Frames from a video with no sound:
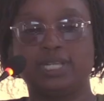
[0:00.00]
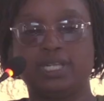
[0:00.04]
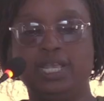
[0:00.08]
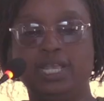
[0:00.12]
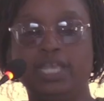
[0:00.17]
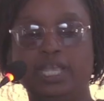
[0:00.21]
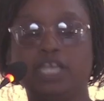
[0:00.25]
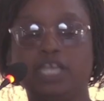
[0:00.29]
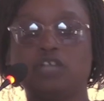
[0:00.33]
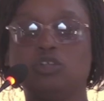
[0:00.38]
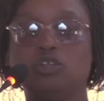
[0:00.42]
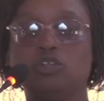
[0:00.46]

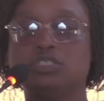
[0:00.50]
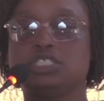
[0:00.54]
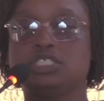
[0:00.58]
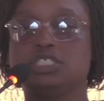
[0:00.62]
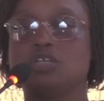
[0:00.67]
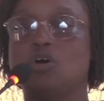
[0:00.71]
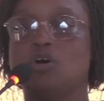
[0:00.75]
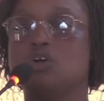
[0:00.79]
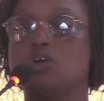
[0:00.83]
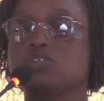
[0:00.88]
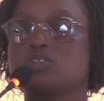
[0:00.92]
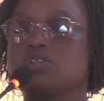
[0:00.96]
including
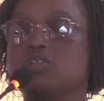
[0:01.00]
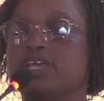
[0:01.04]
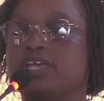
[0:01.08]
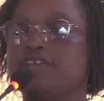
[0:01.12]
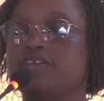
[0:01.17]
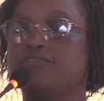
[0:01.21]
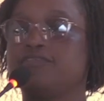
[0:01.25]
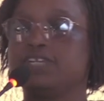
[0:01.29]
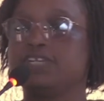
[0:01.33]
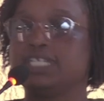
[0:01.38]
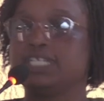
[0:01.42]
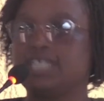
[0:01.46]
also
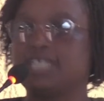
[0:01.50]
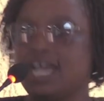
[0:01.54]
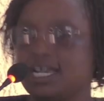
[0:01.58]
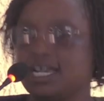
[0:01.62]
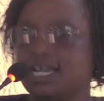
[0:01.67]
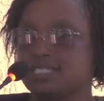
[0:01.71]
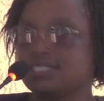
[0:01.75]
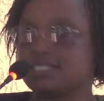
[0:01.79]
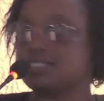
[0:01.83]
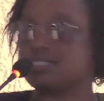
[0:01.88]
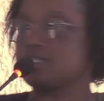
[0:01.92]
having nuts,